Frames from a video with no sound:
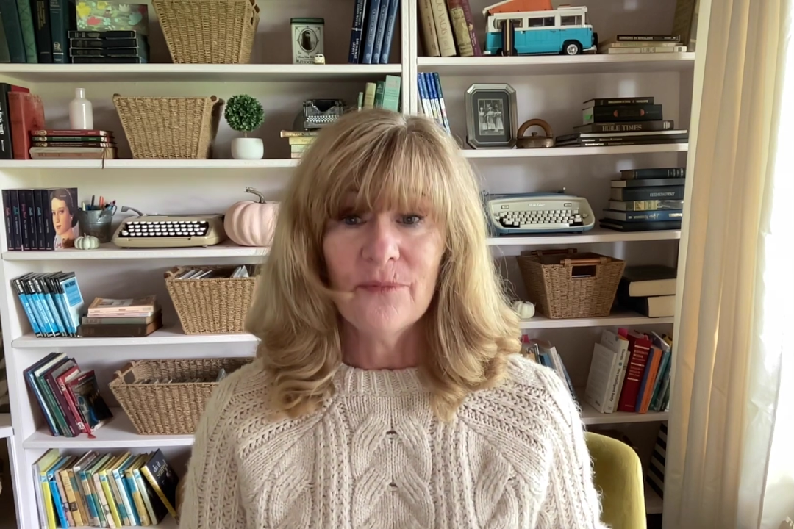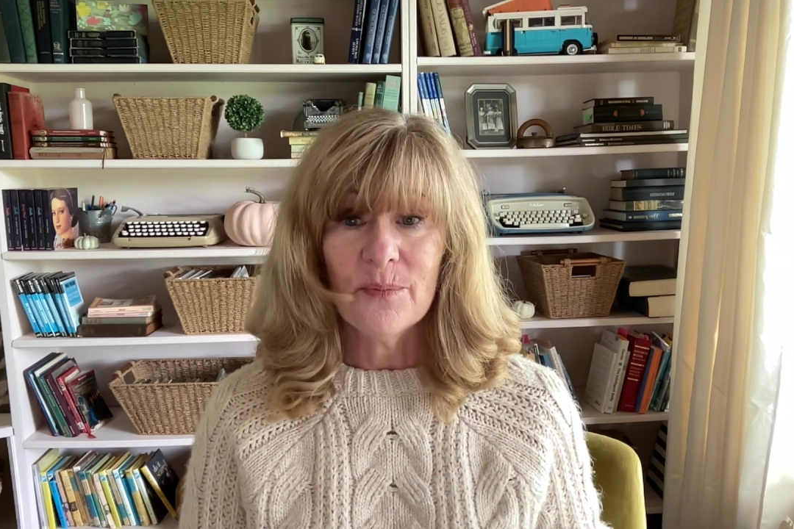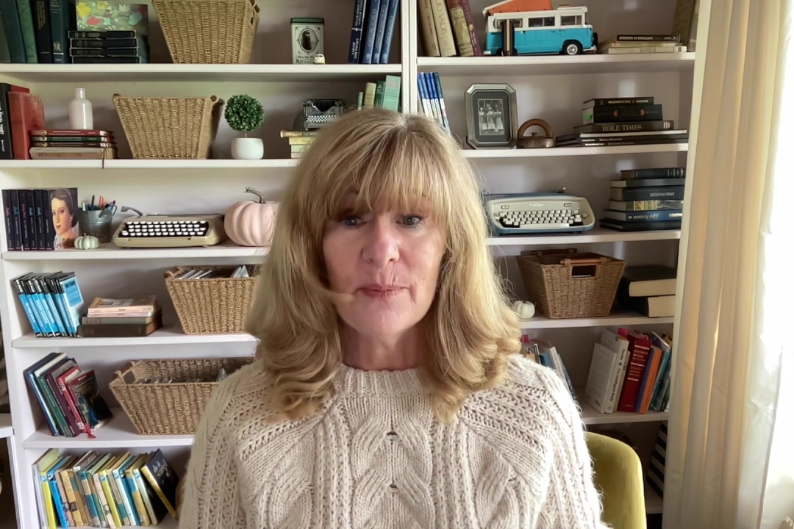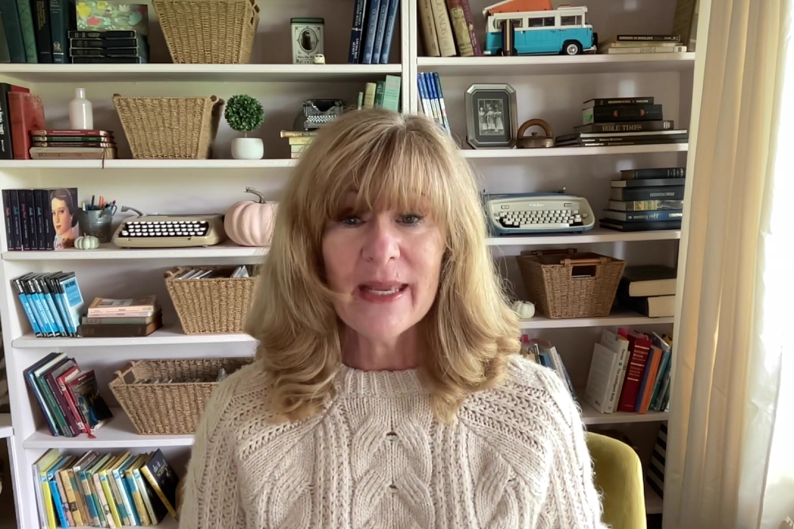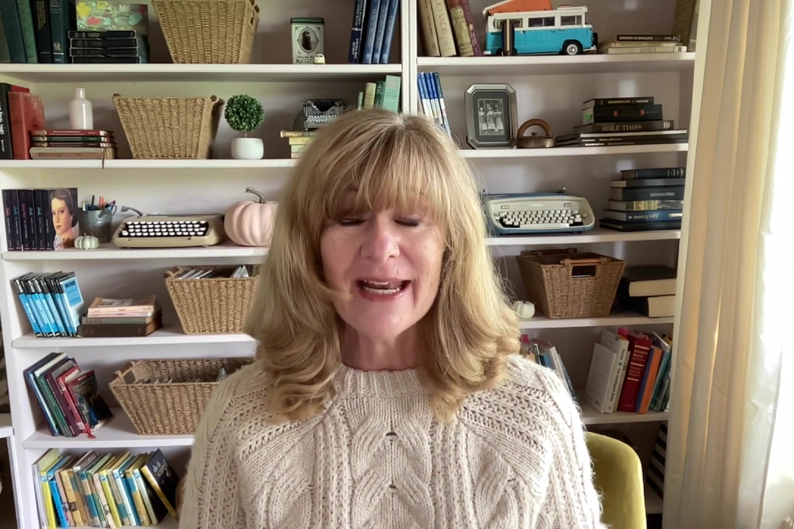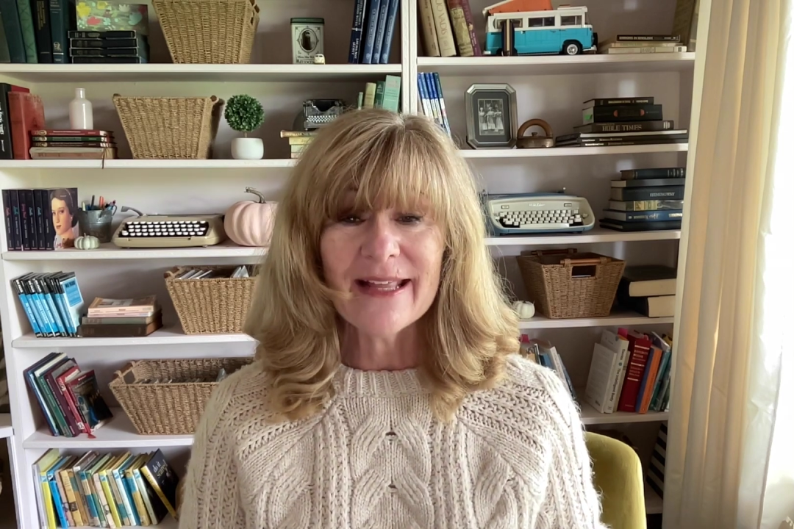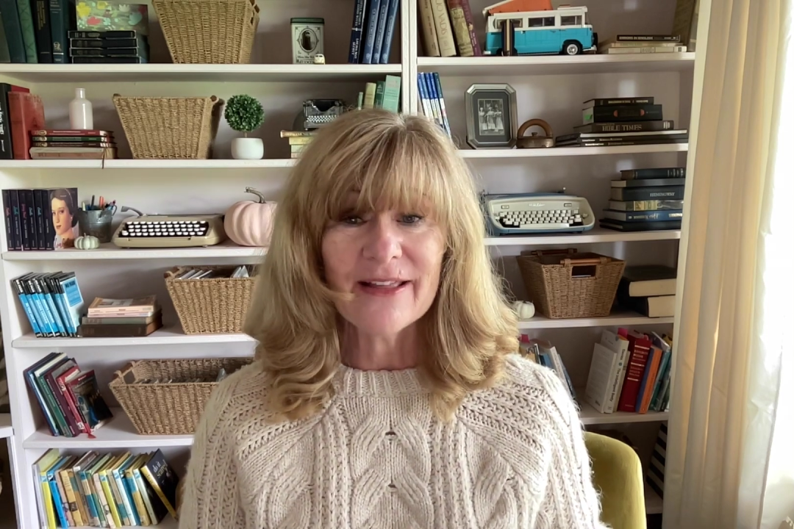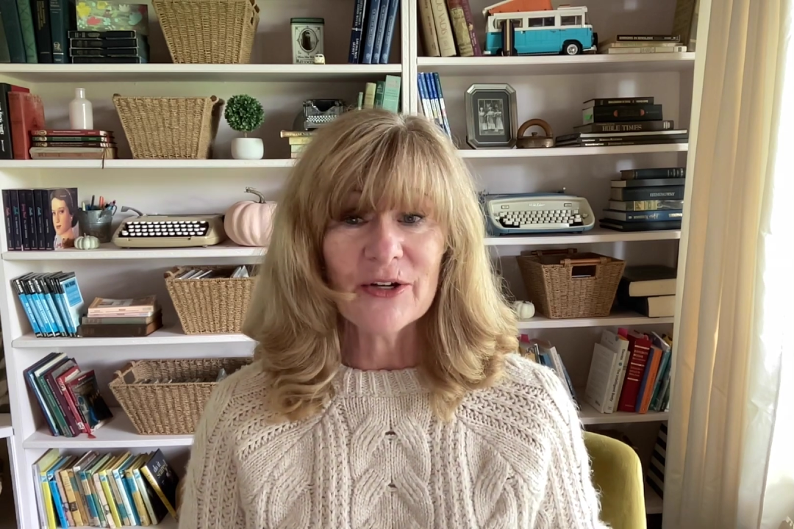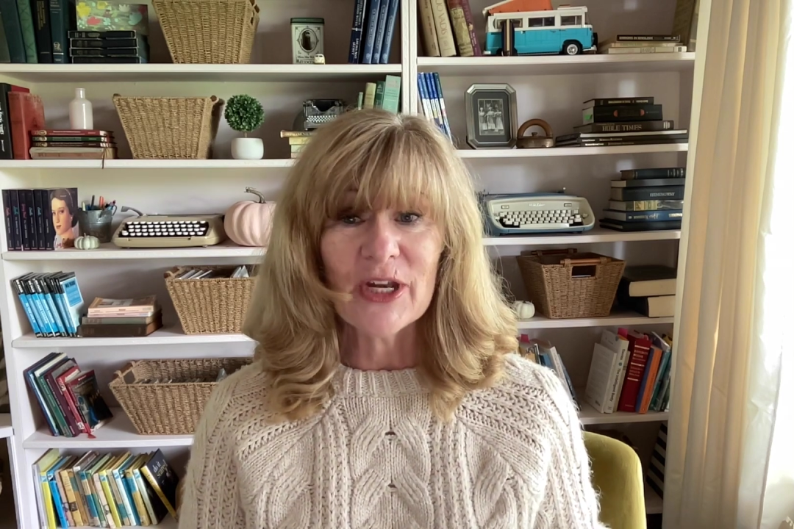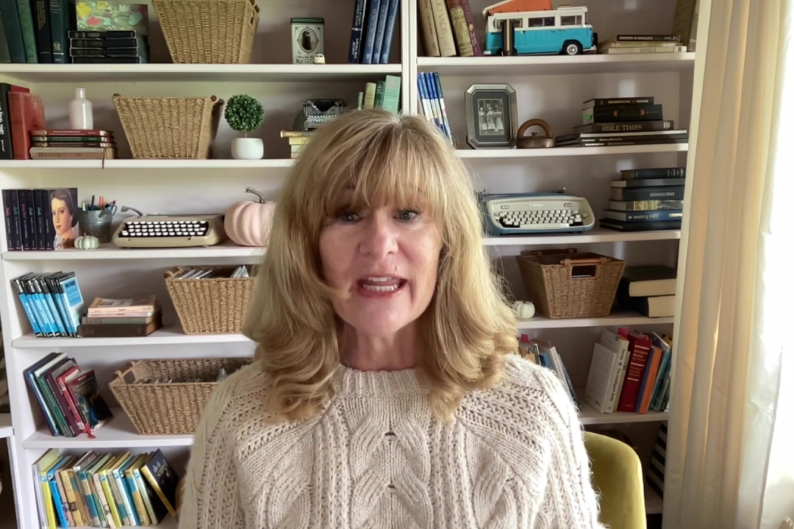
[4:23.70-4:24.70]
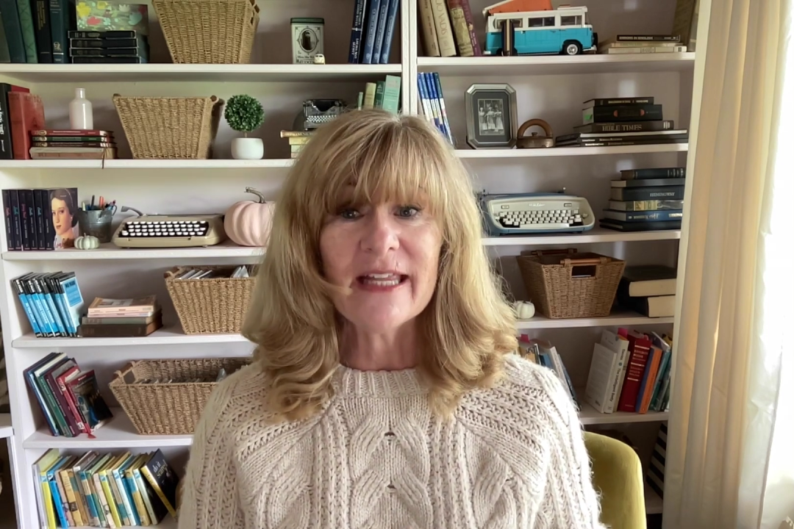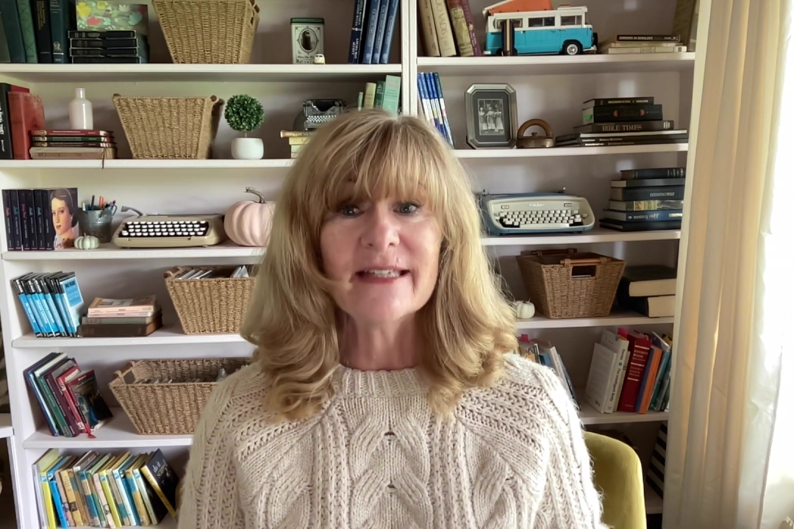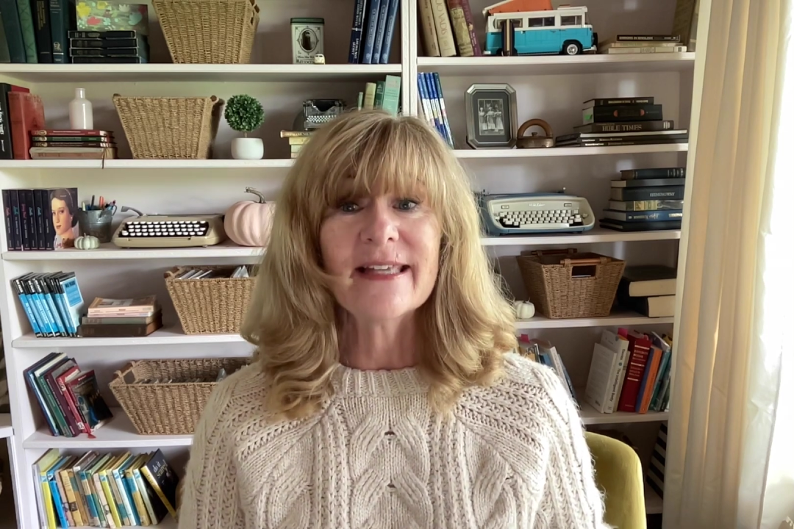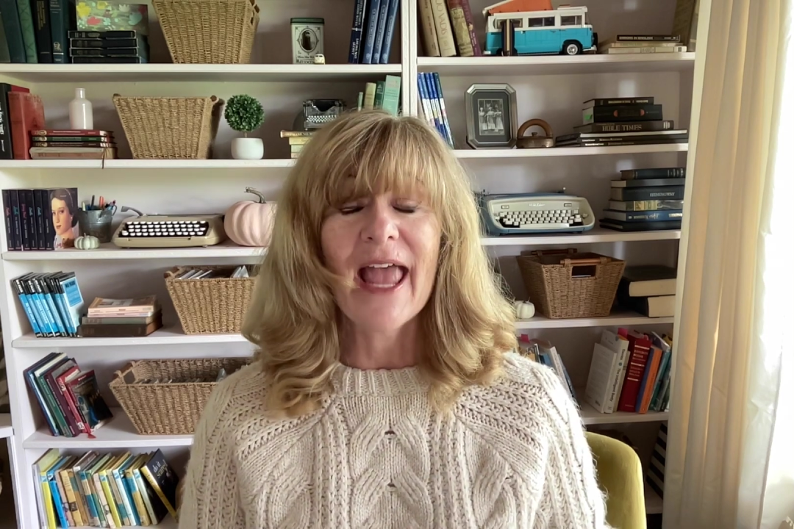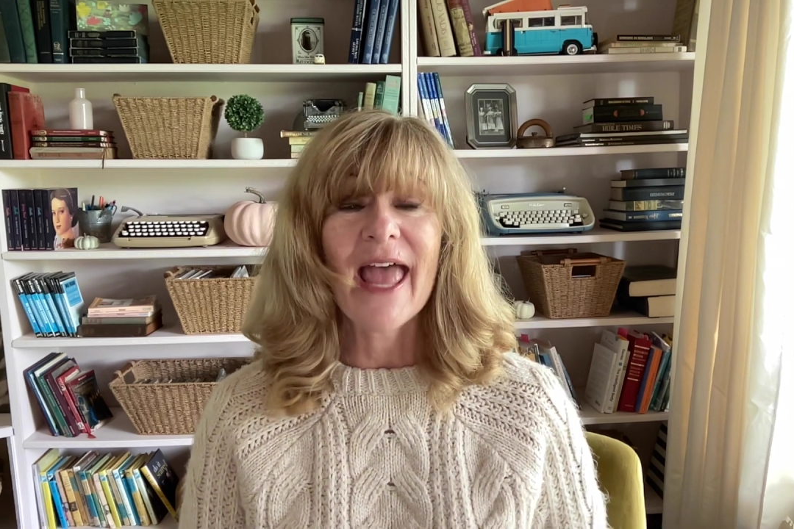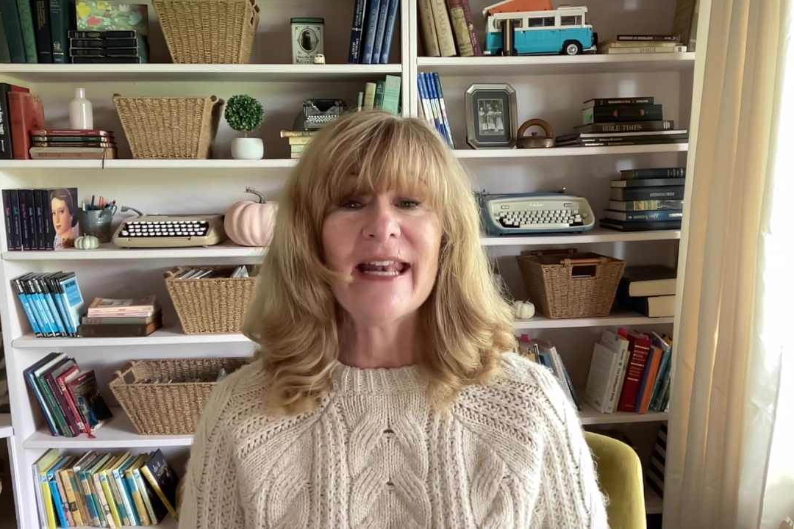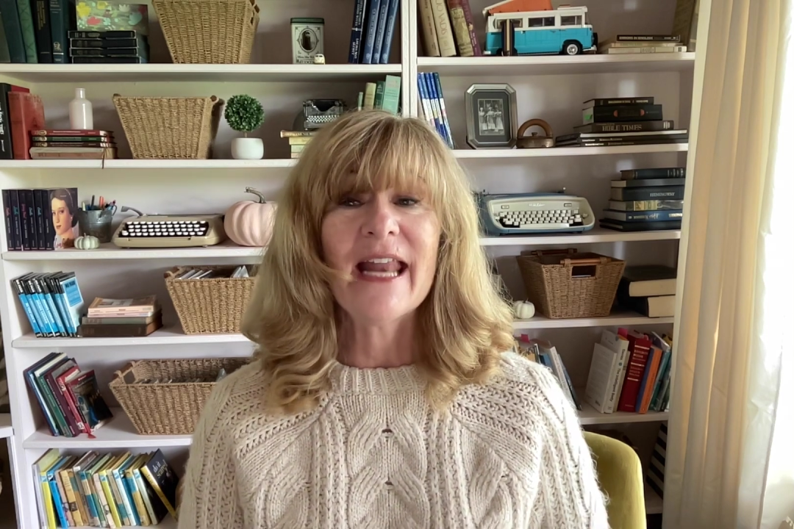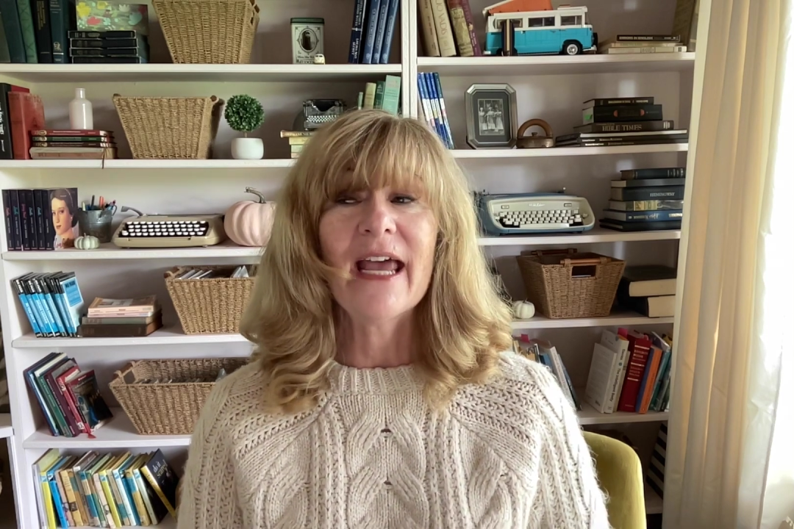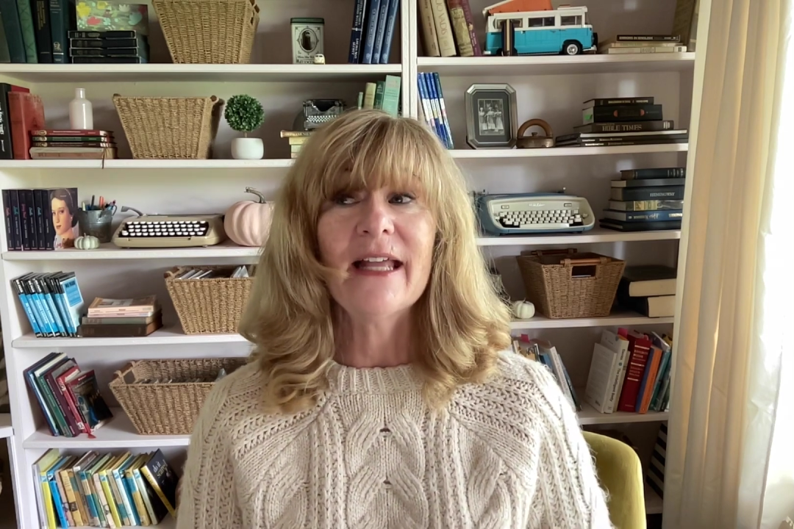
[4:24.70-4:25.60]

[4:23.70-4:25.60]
meeting their needs and